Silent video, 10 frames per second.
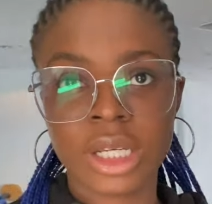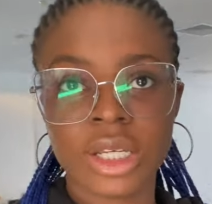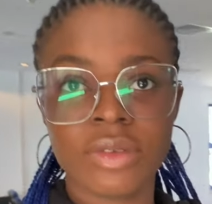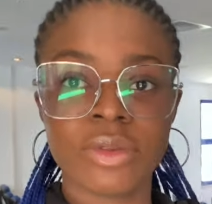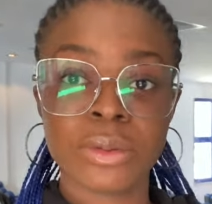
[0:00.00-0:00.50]

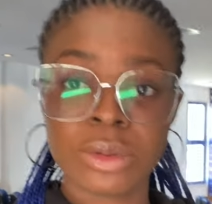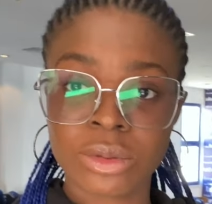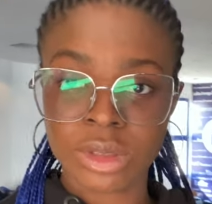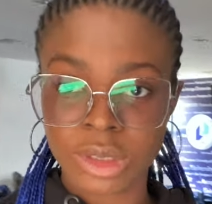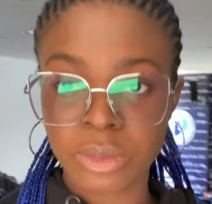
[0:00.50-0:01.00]
If you want to
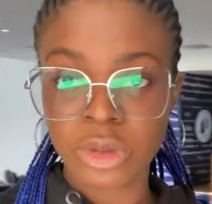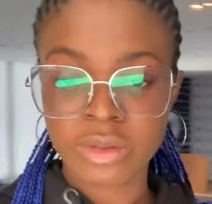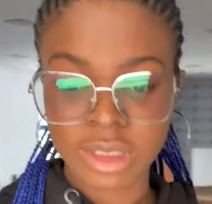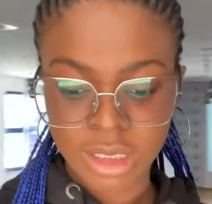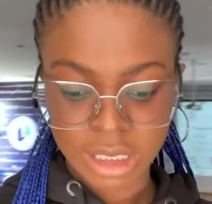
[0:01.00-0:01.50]
see more of
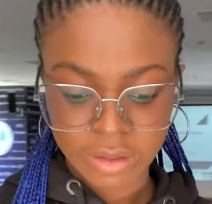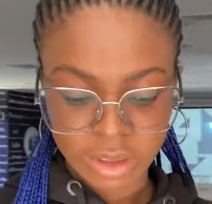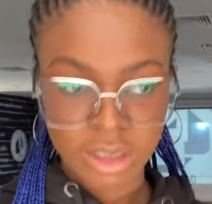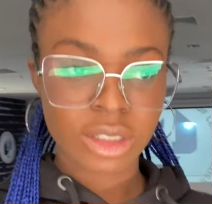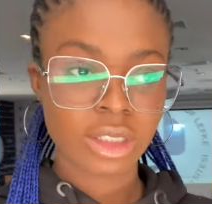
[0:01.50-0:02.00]
the
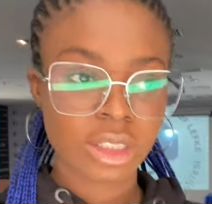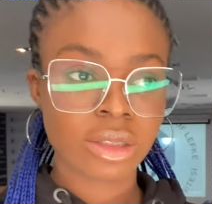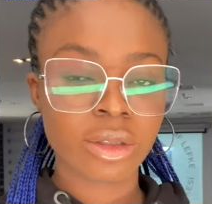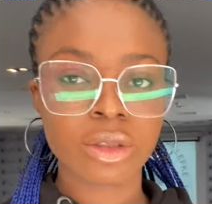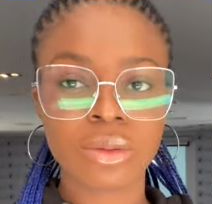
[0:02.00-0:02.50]
disadvantages
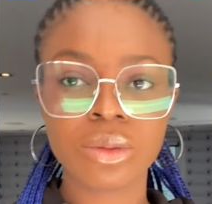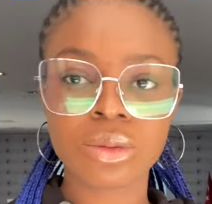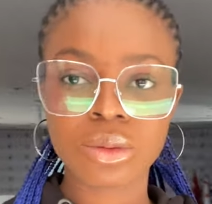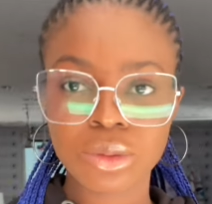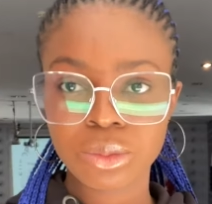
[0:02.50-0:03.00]
or you want
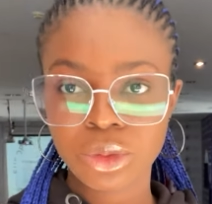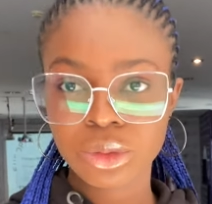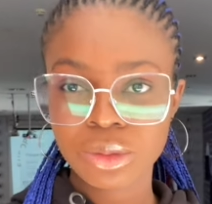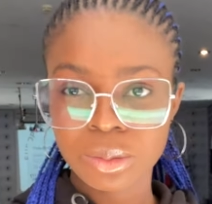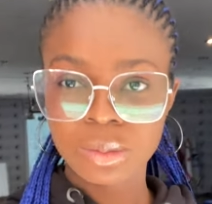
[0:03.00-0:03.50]
to know more,
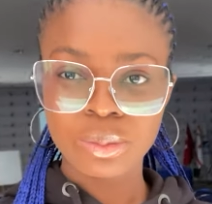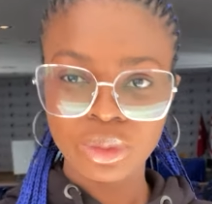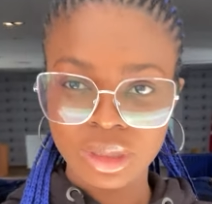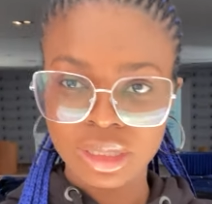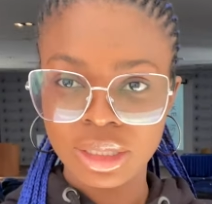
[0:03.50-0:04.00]
you
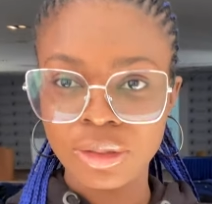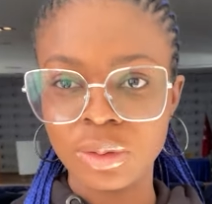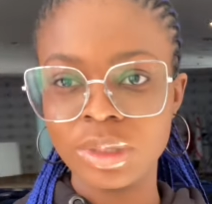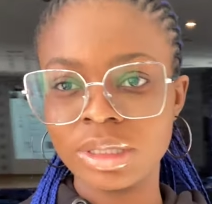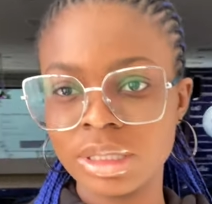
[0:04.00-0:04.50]
put it in the
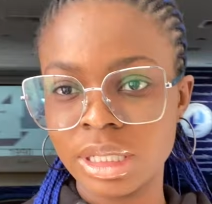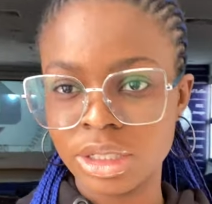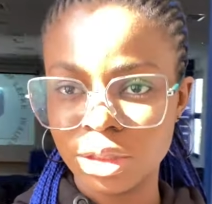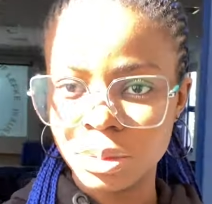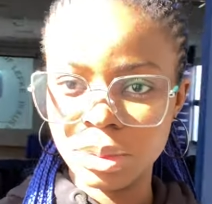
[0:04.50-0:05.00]
comment
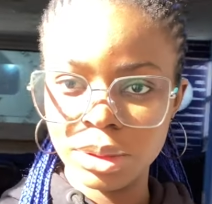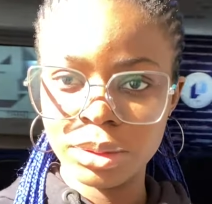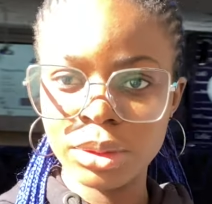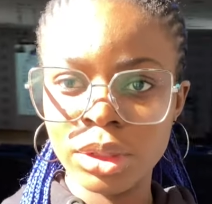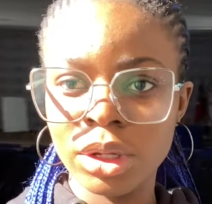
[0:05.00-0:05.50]
section below
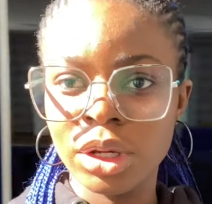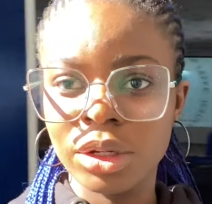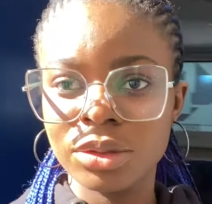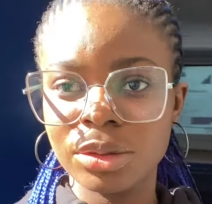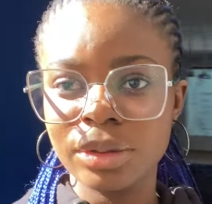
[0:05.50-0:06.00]

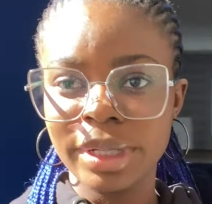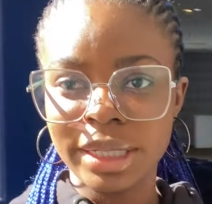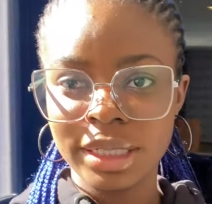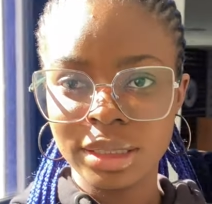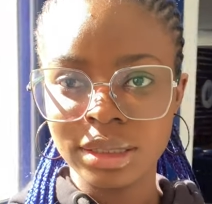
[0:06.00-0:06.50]
so I
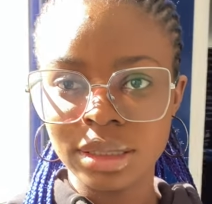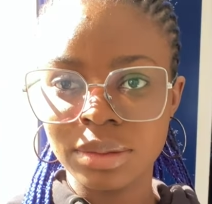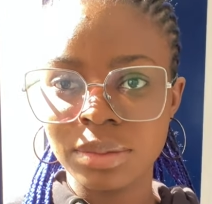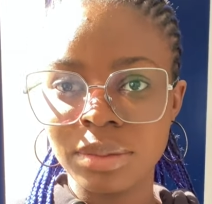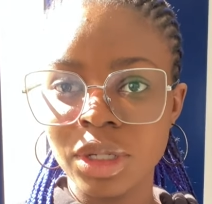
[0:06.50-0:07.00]
can
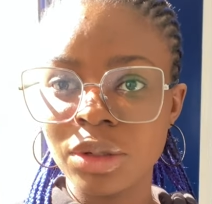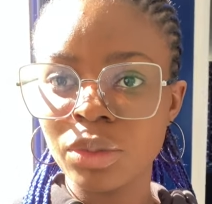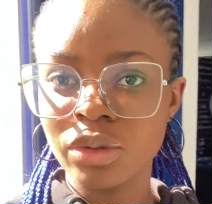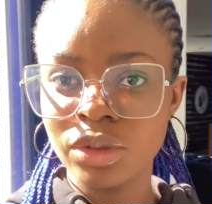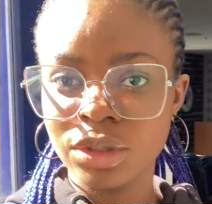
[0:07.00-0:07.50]
make
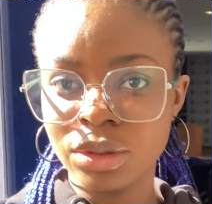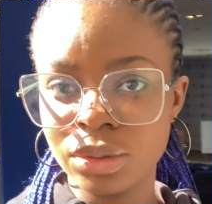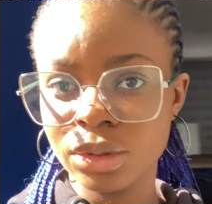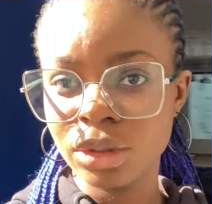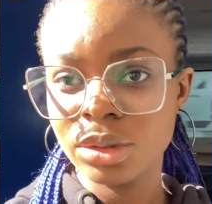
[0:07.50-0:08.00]
more
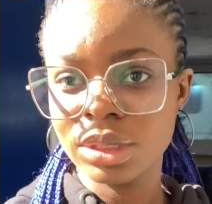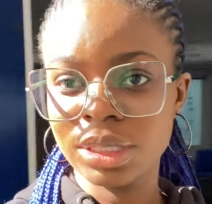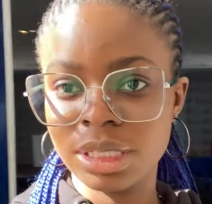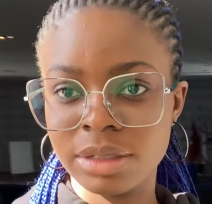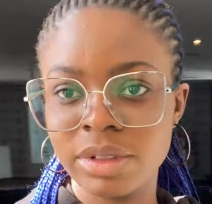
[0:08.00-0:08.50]
videos on the
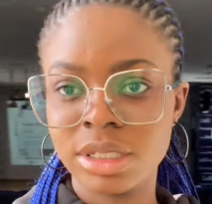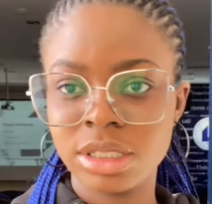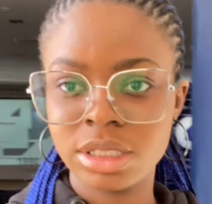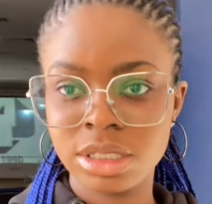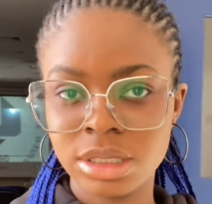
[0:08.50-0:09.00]

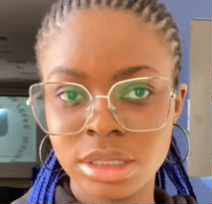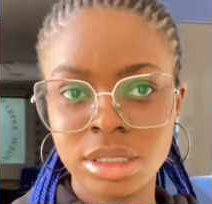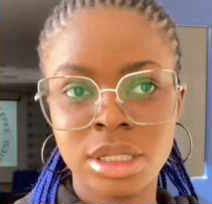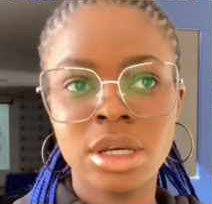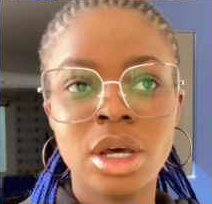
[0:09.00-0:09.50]
disadvantages
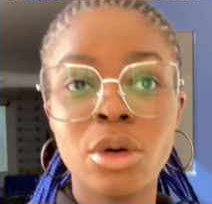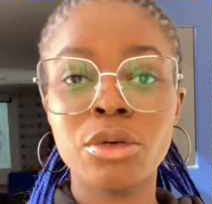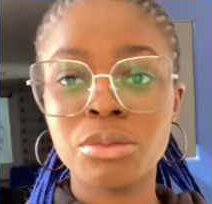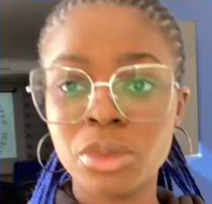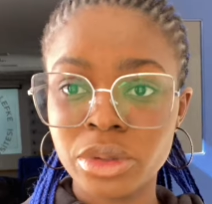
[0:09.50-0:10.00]
or
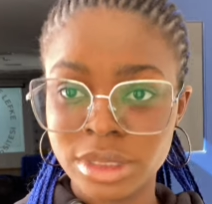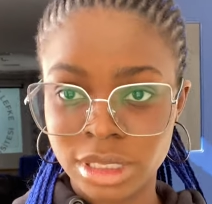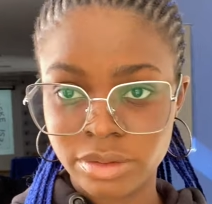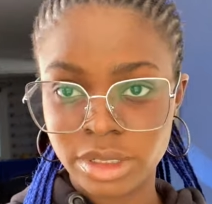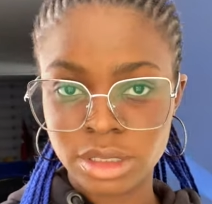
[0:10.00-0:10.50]
more
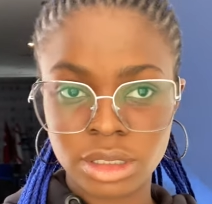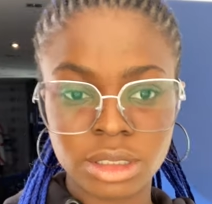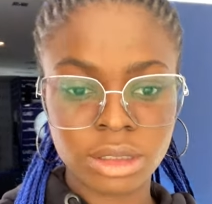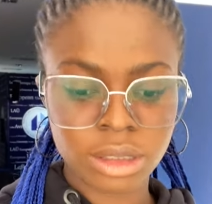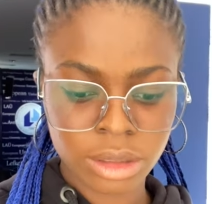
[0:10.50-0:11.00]

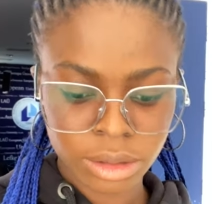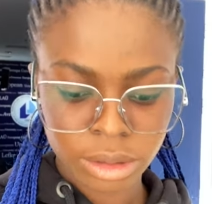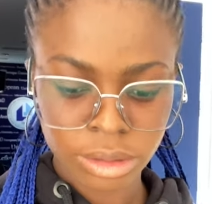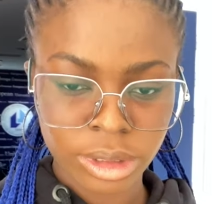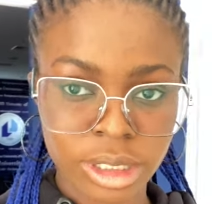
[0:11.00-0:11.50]
disadvantages
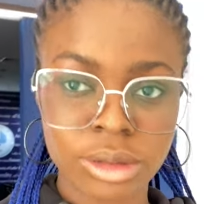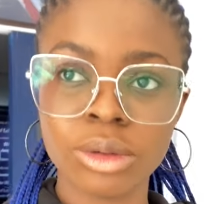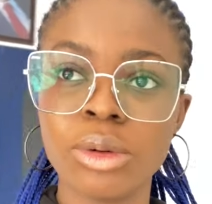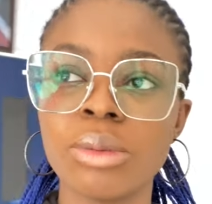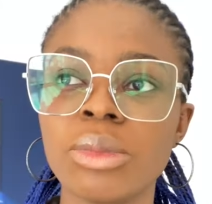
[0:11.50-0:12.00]
you get
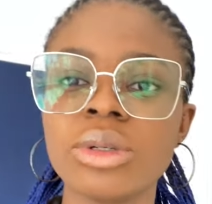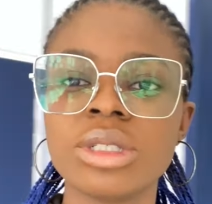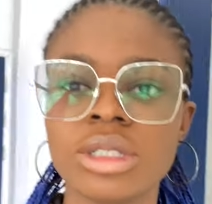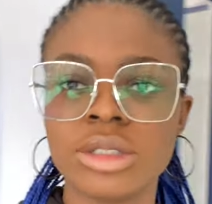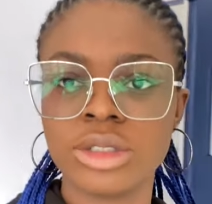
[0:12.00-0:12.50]
or more
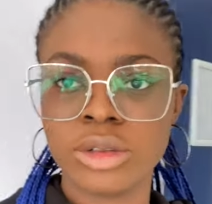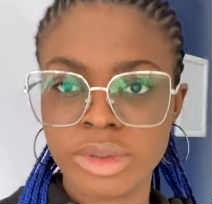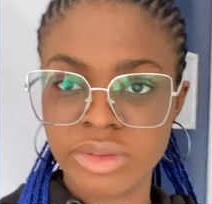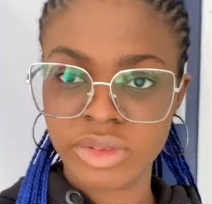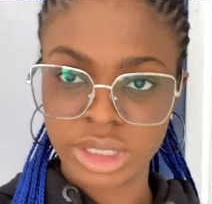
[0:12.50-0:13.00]
things you will
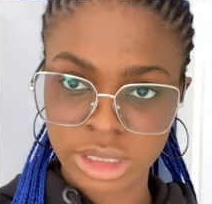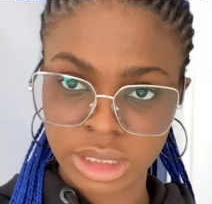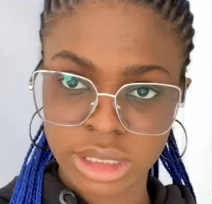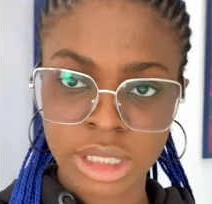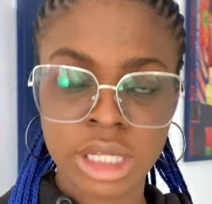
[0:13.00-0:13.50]

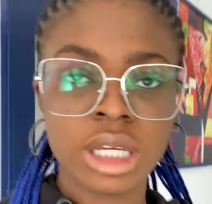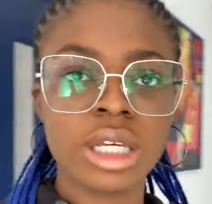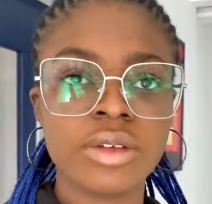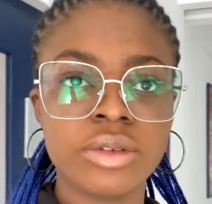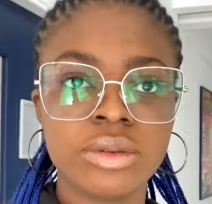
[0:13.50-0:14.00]
face
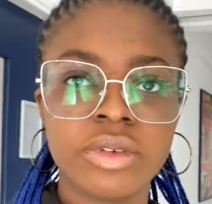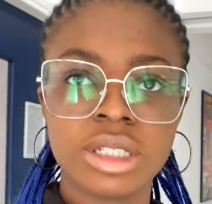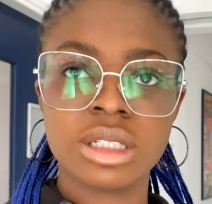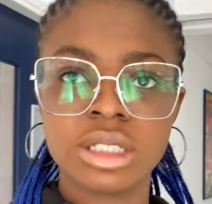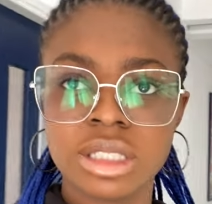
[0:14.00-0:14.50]
if you
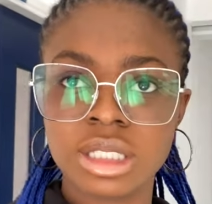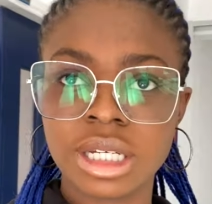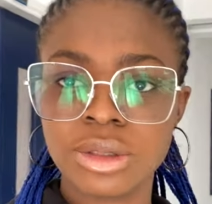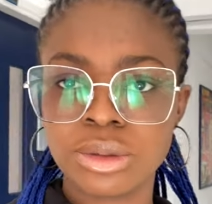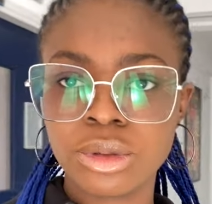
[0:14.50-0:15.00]
finally
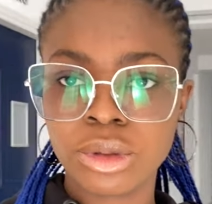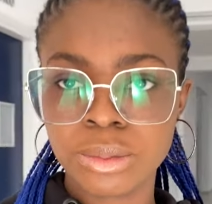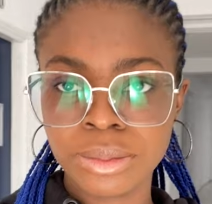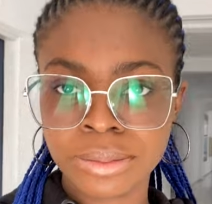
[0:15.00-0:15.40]
decide to come.